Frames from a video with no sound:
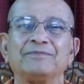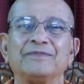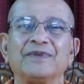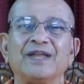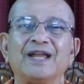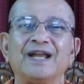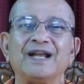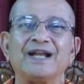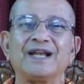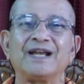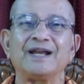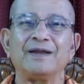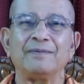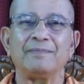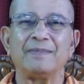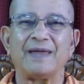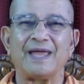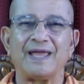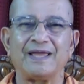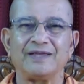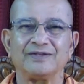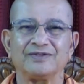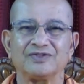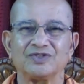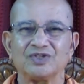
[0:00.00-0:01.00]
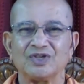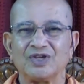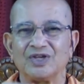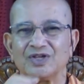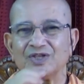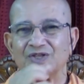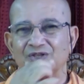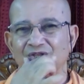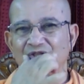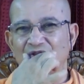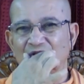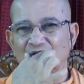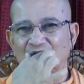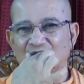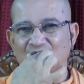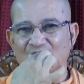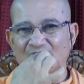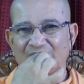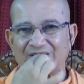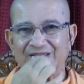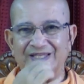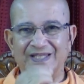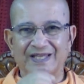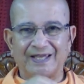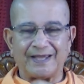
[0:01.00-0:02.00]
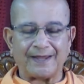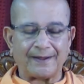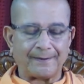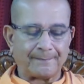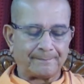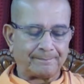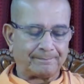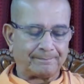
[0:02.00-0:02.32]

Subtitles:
it remains the Shakti.